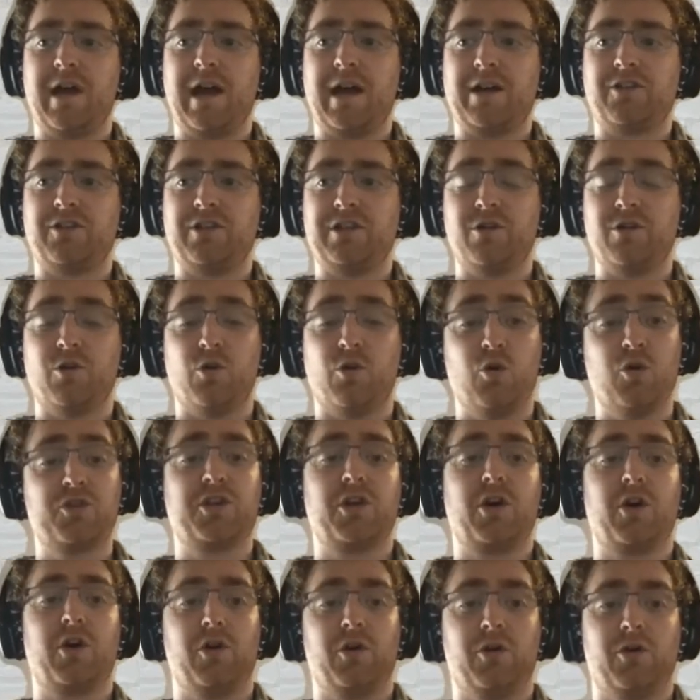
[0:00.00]
actually
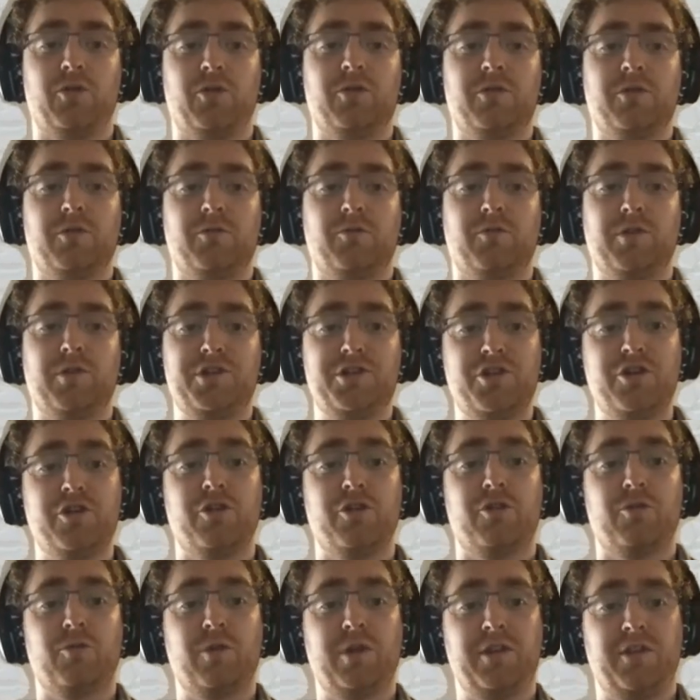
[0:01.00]
auto
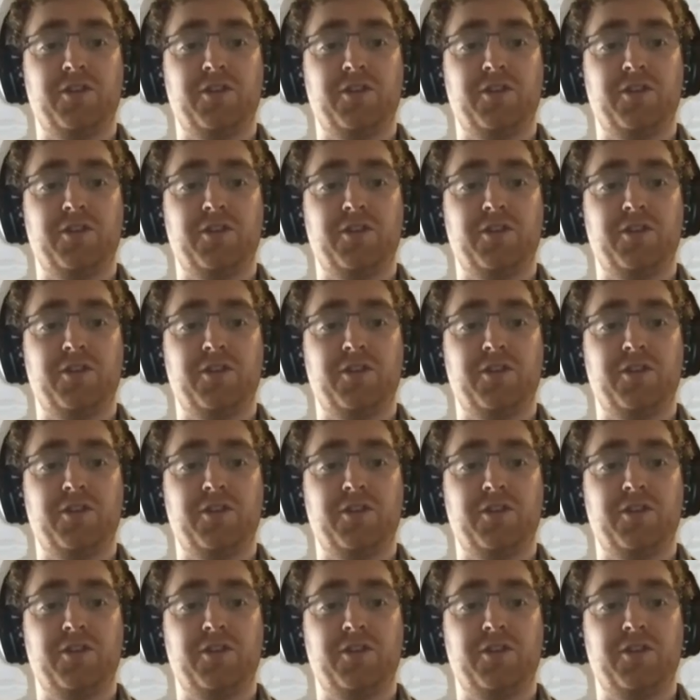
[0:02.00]
renew when the